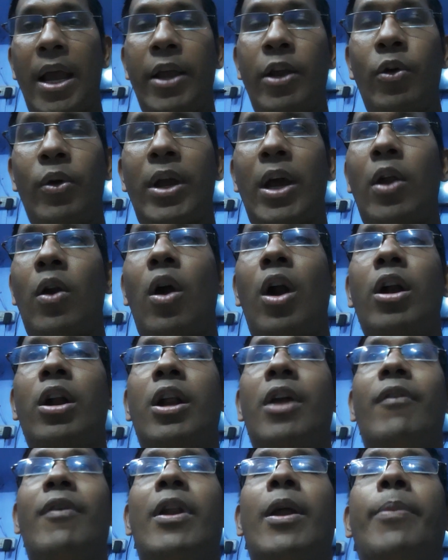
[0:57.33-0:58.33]
You
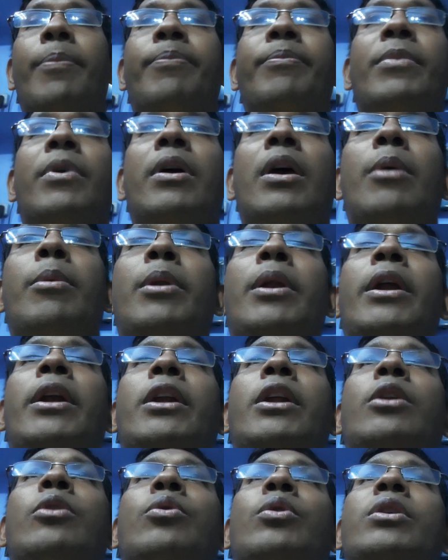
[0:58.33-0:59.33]
cannot develop
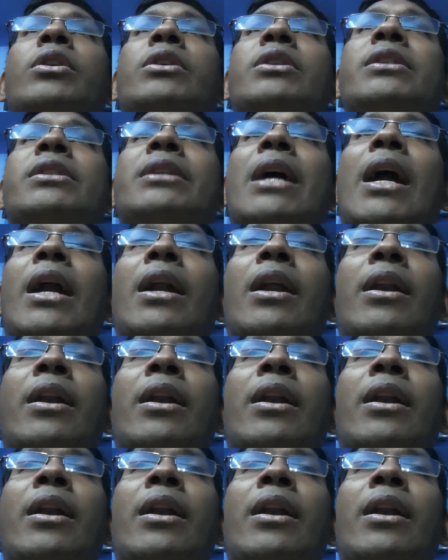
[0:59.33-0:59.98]
ability to understand